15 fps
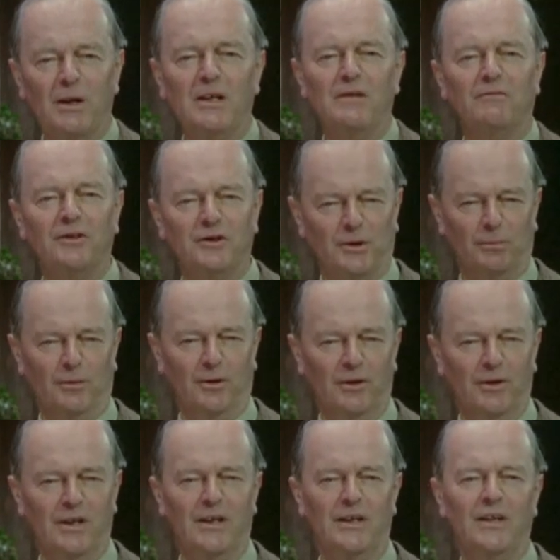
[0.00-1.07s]
made
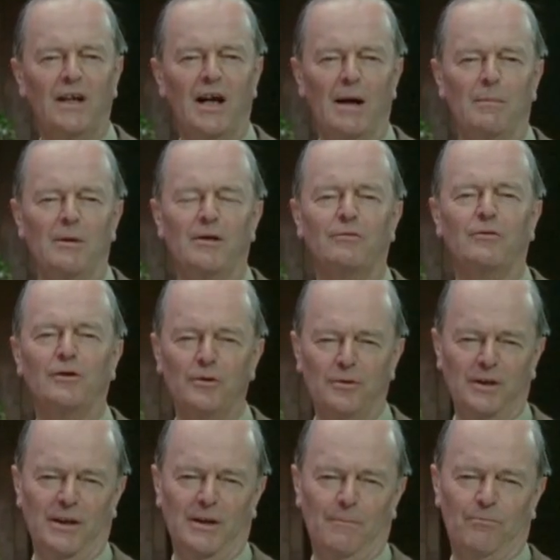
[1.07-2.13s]
visible in the Abbey of
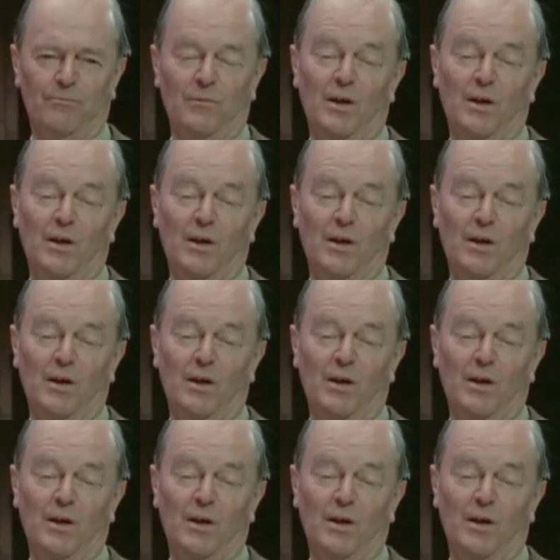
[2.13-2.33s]
Cluny,